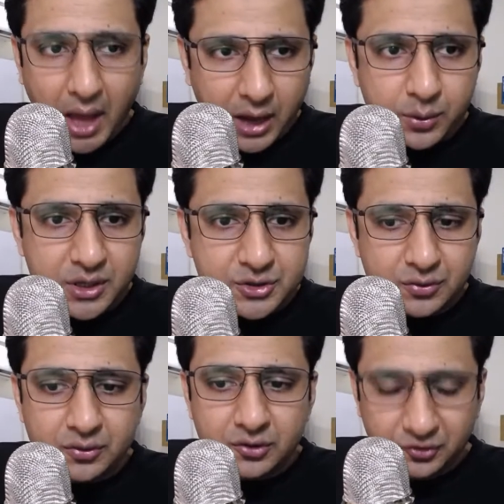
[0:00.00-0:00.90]

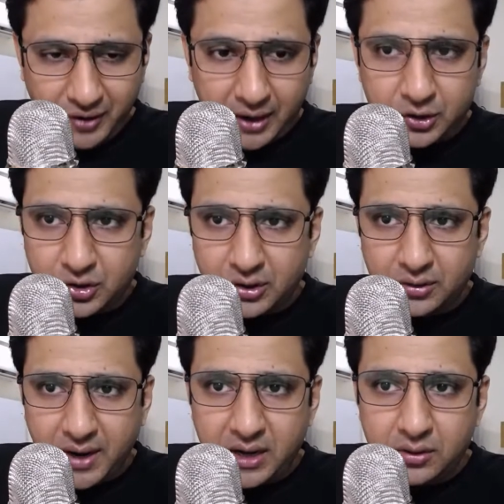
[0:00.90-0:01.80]
acquisition strategy,
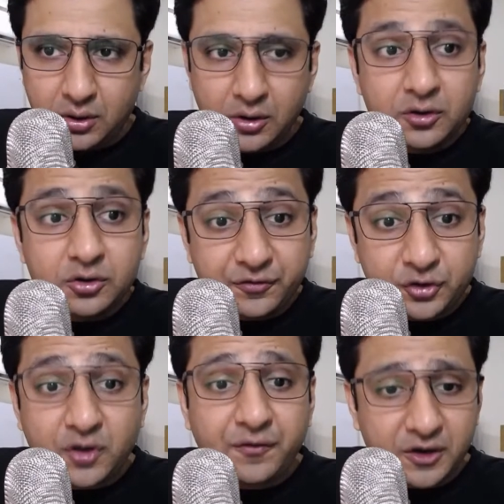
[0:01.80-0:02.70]
right?
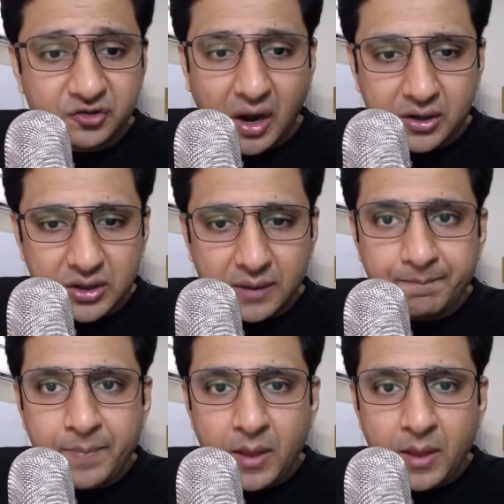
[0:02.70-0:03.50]
So the first strategy,